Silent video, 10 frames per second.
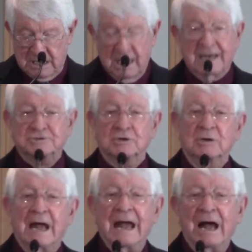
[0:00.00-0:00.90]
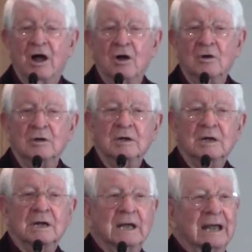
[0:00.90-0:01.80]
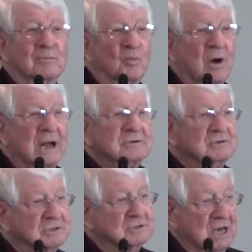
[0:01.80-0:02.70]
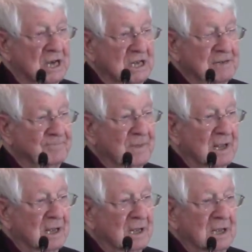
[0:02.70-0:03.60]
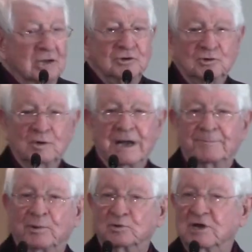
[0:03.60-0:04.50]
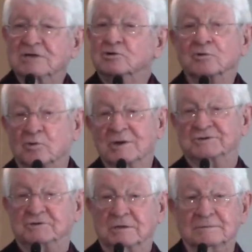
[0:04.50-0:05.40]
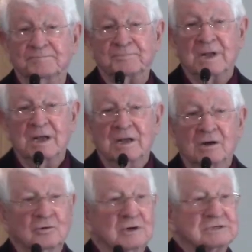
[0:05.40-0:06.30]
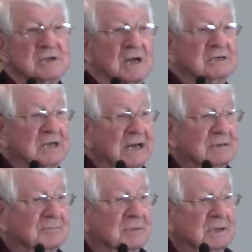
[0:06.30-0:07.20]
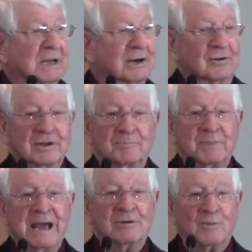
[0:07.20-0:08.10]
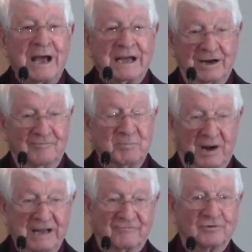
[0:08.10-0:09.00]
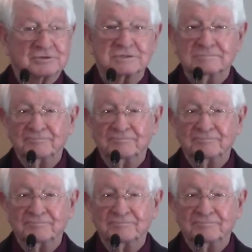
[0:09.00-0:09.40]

as to how and what to say to a potential Christian who has not yet got on the bandwagon of believers.